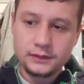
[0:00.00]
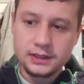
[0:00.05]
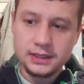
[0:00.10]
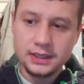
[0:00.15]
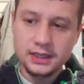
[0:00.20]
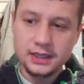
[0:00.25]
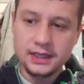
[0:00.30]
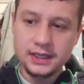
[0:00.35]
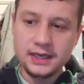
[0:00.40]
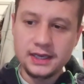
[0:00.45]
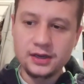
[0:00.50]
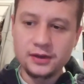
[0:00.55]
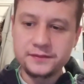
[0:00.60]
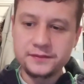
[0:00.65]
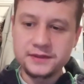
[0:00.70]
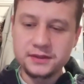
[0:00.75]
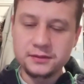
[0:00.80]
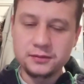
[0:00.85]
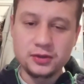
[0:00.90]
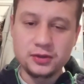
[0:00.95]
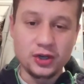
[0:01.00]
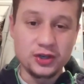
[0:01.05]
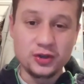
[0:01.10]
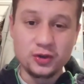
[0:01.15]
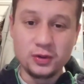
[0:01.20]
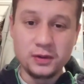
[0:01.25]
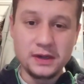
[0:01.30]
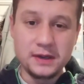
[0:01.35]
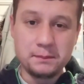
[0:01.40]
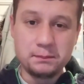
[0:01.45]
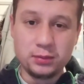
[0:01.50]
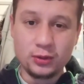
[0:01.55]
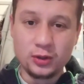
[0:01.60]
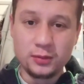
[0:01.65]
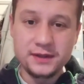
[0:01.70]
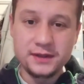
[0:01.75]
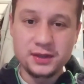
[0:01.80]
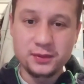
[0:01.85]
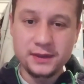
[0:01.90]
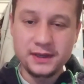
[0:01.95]
And then obviously we've got to go to
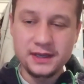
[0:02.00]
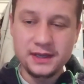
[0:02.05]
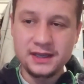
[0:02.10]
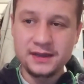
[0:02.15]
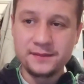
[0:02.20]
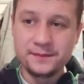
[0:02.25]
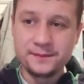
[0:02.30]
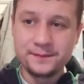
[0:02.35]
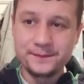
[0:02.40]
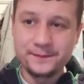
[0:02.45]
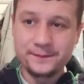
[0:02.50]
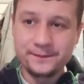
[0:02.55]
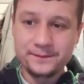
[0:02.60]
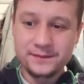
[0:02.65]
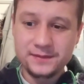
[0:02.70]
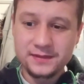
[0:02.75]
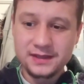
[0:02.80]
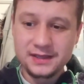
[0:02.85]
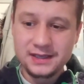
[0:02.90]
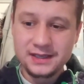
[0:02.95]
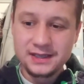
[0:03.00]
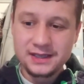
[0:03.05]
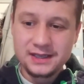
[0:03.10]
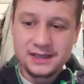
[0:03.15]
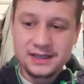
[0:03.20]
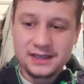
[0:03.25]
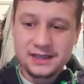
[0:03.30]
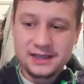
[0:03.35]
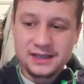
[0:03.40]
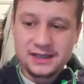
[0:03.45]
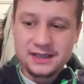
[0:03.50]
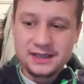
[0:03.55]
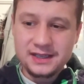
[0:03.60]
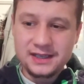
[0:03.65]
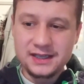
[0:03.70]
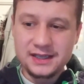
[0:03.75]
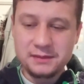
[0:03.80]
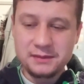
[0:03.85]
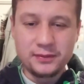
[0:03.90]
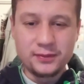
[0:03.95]
Bournemouth away
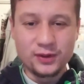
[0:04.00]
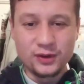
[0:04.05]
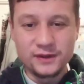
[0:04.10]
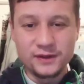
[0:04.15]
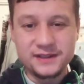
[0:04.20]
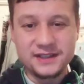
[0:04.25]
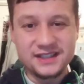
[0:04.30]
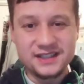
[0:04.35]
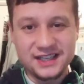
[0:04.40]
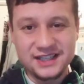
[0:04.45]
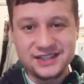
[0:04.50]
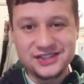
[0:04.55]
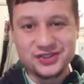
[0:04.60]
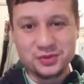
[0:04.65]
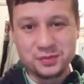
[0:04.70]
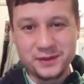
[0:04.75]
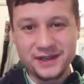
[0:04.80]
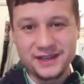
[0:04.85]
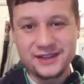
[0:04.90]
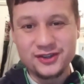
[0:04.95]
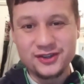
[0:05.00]
uh, before the international break